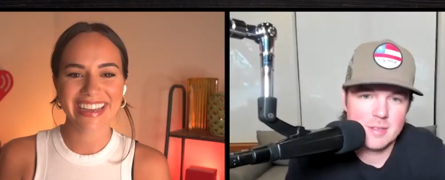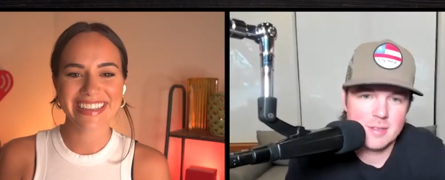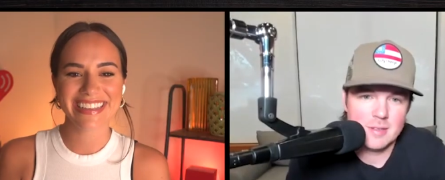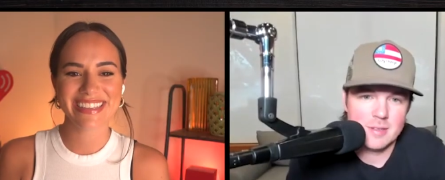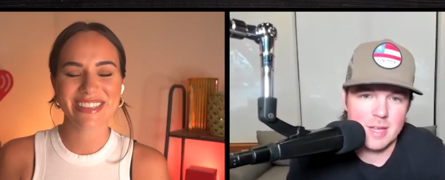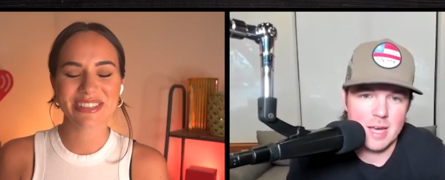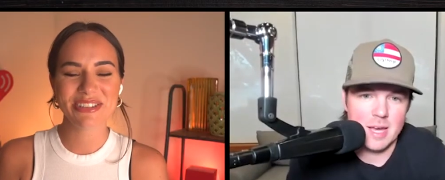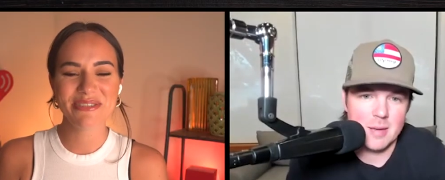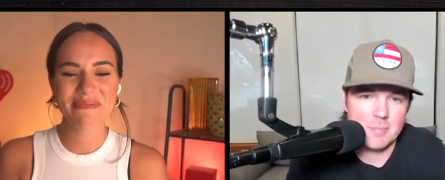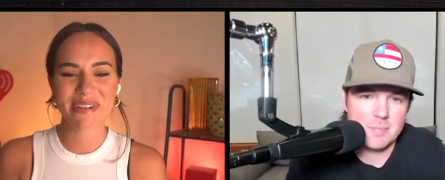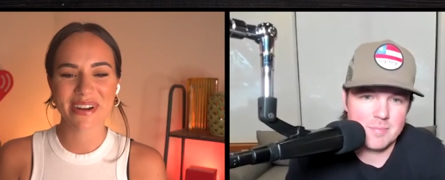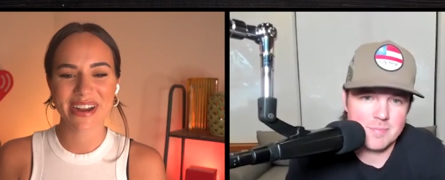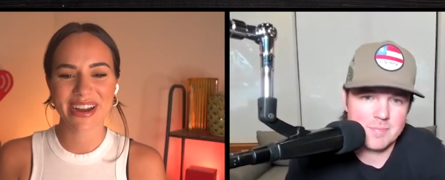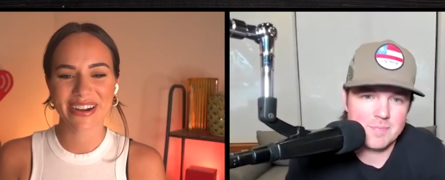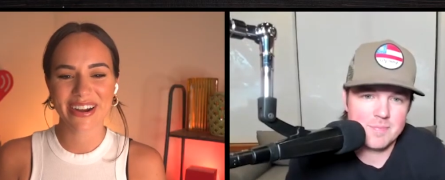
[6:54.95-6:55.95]
Speaker 1: name.
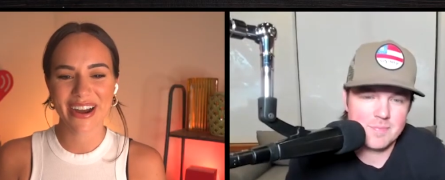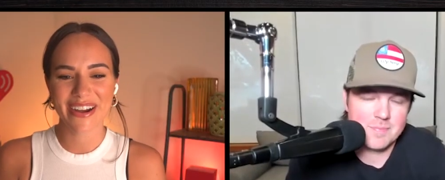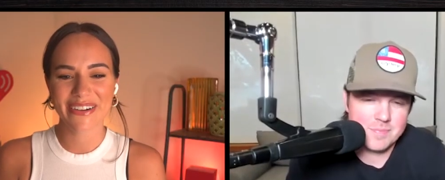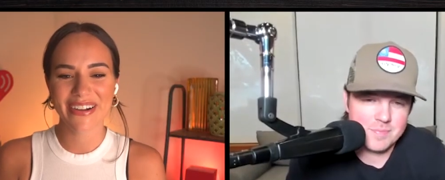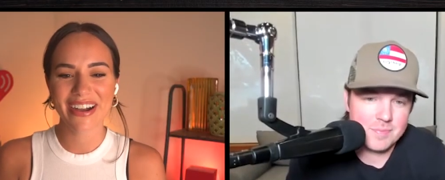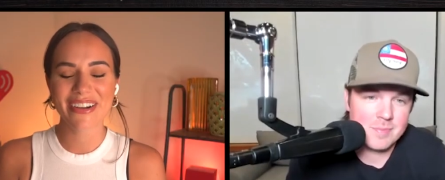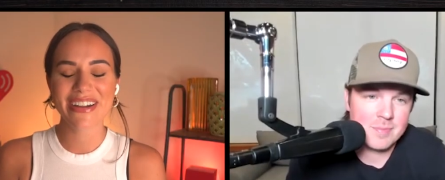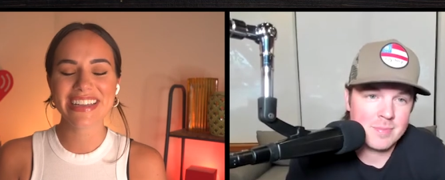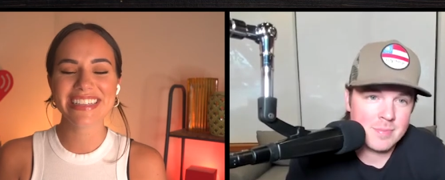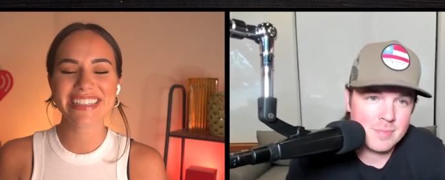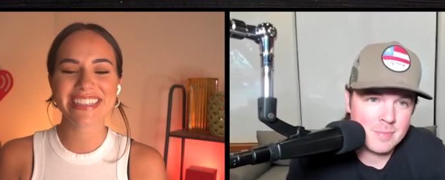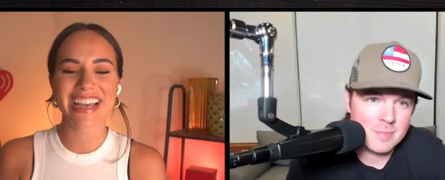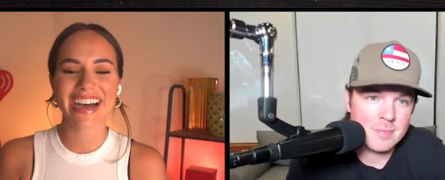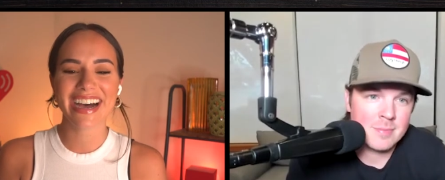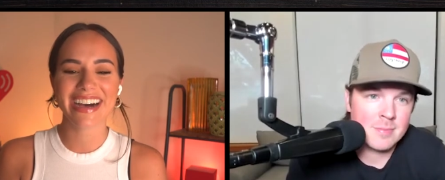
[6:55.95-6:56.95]
Superhero.
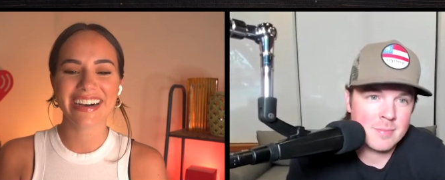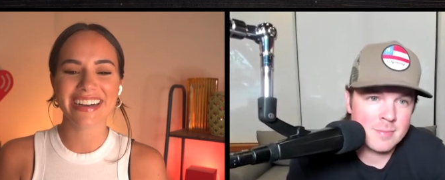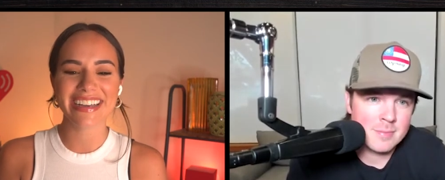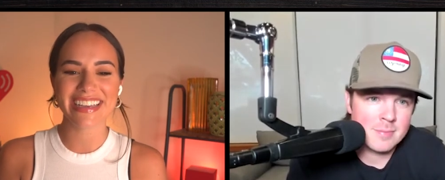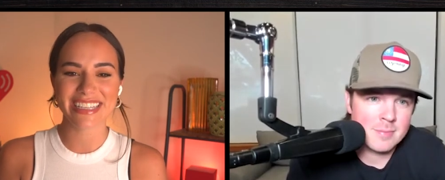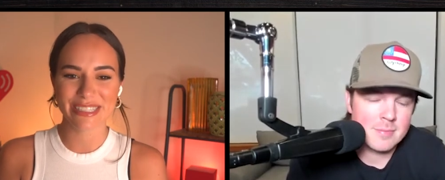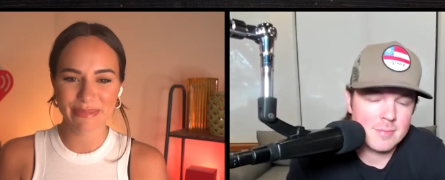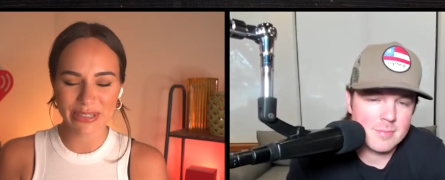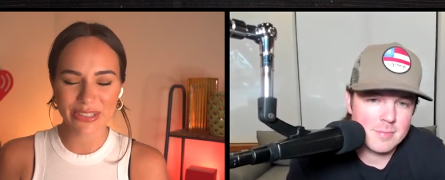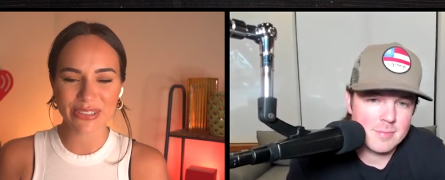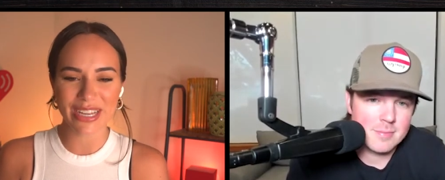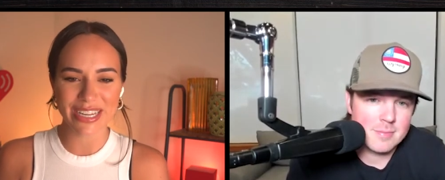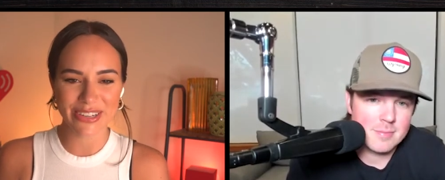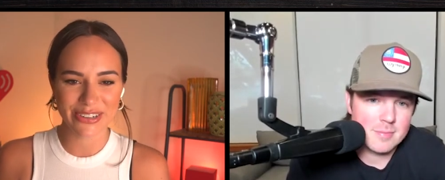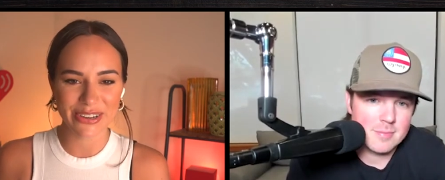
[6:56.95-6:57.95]
Is Miller
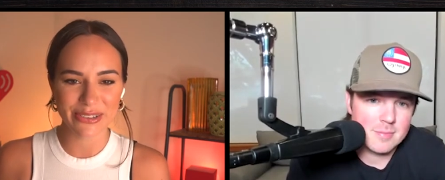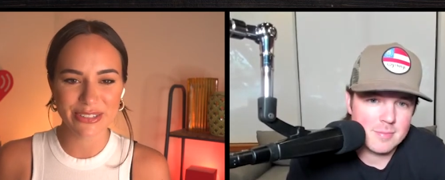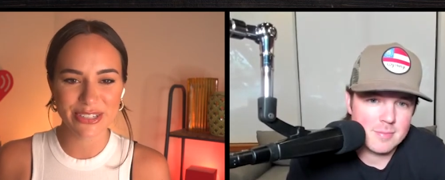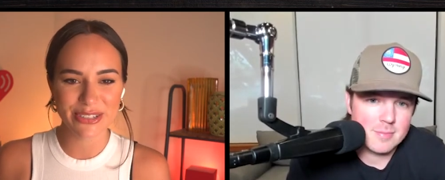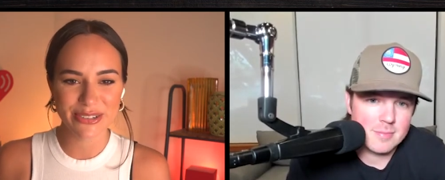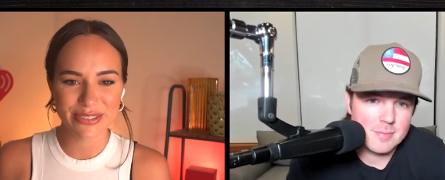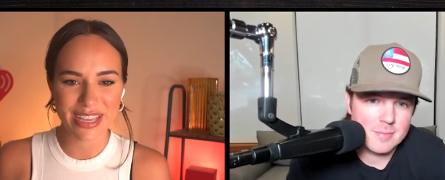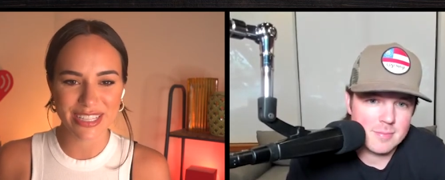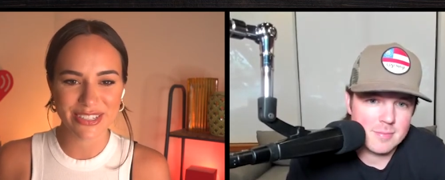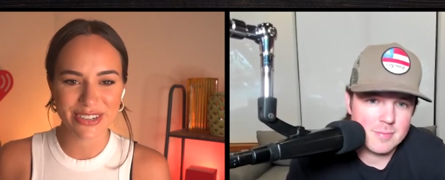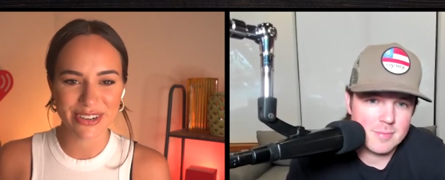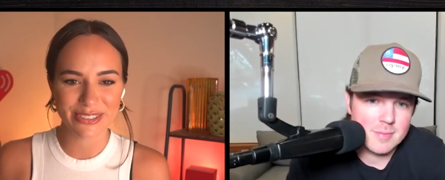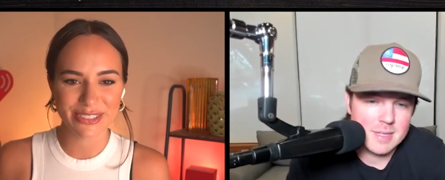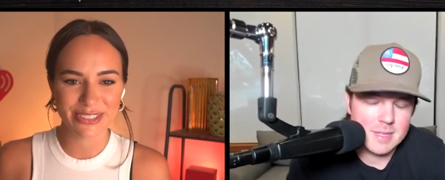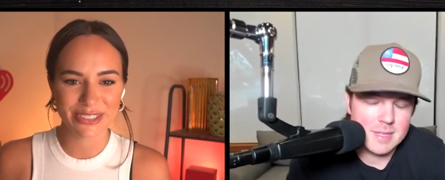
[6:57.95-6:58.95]
Lite your go-to? That's
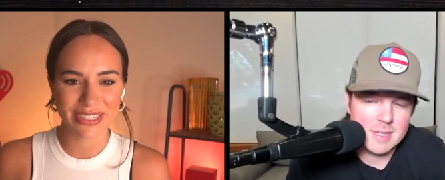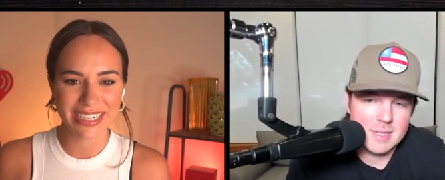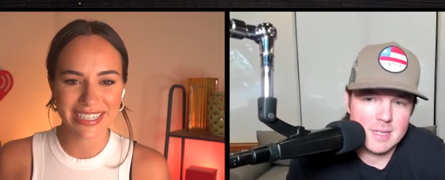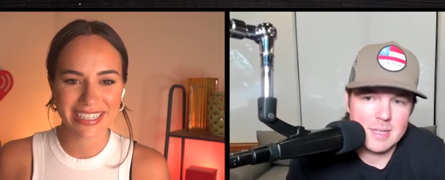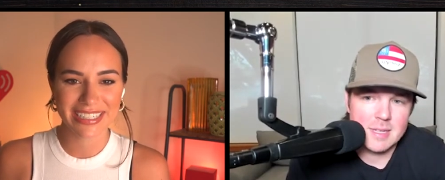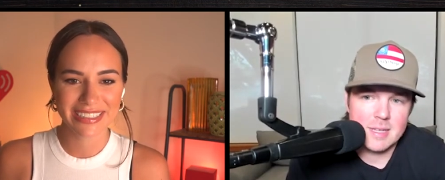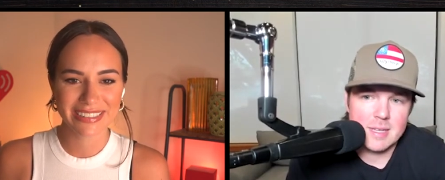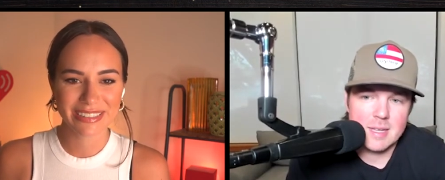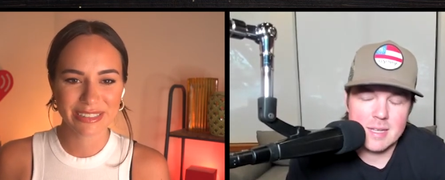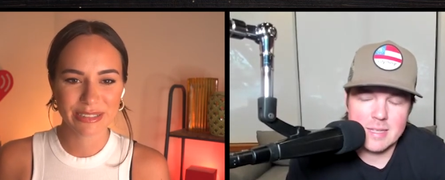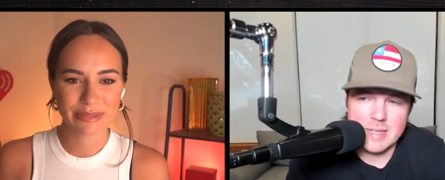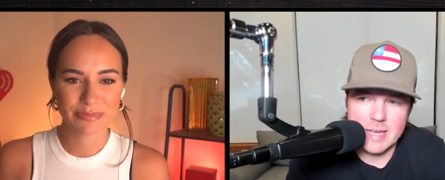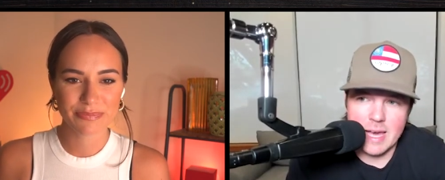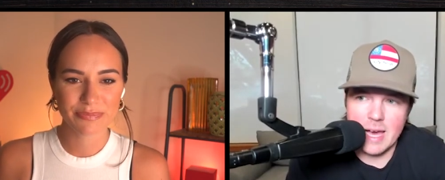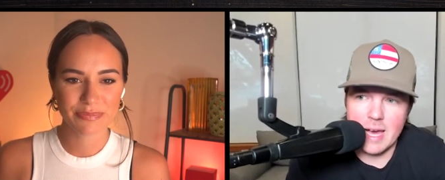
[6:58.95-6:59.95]
your go-to drink?
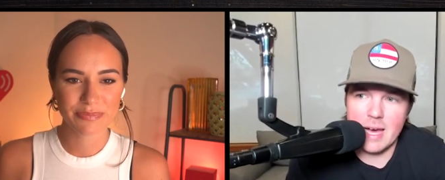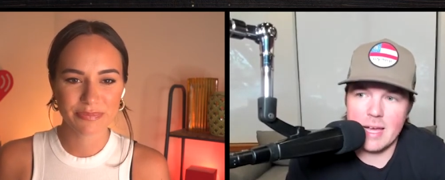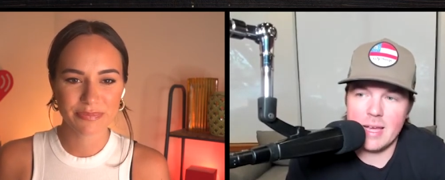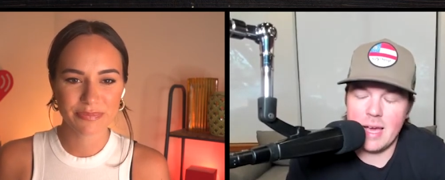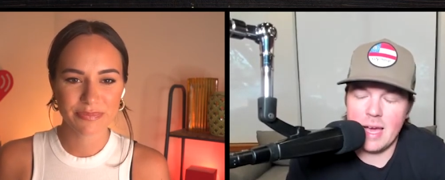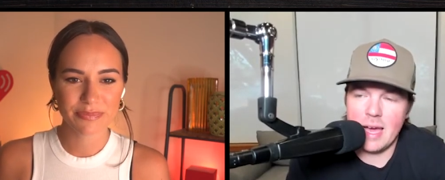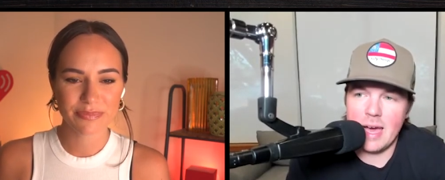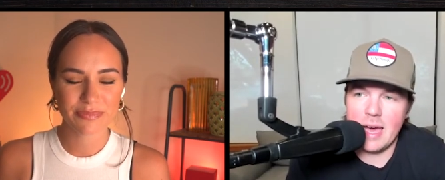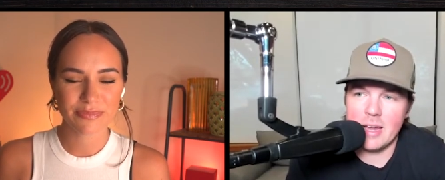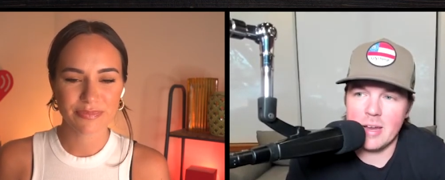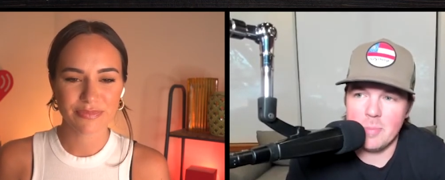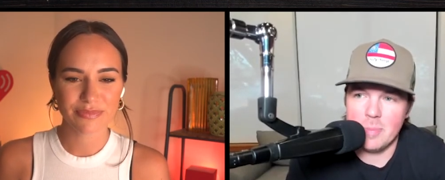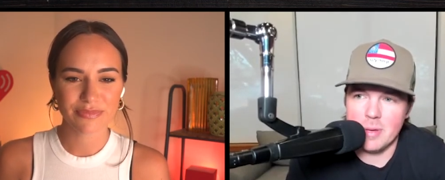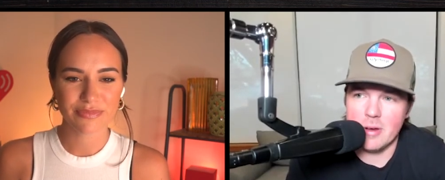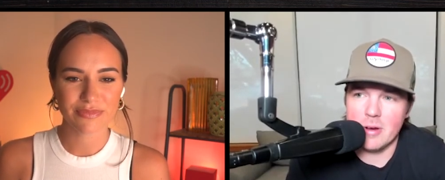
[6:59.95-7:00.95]
Speaker 2: Yeah, out
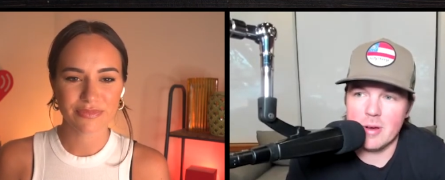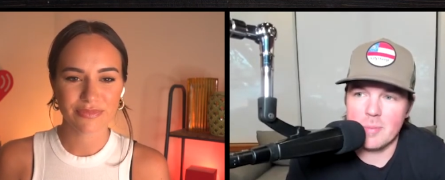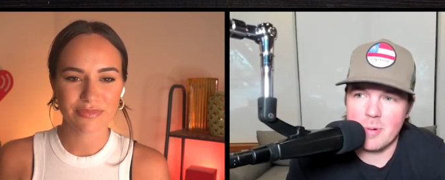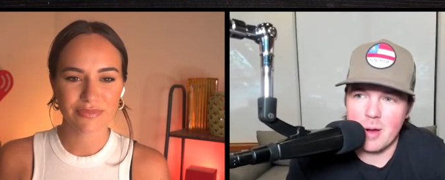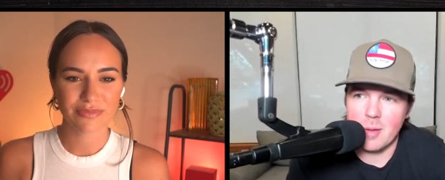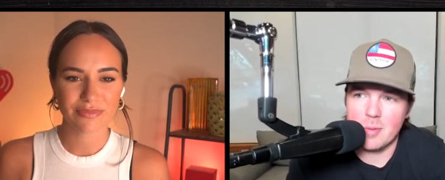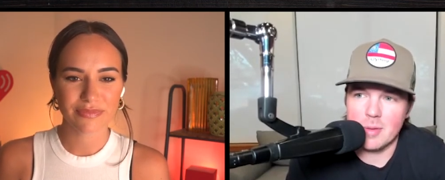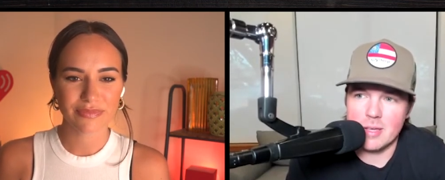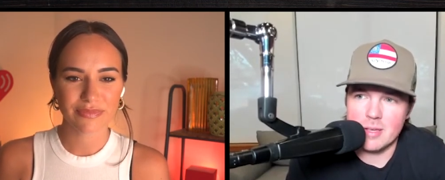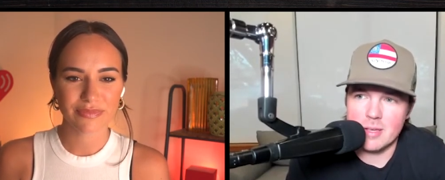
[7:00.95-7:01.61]
of beer, it probably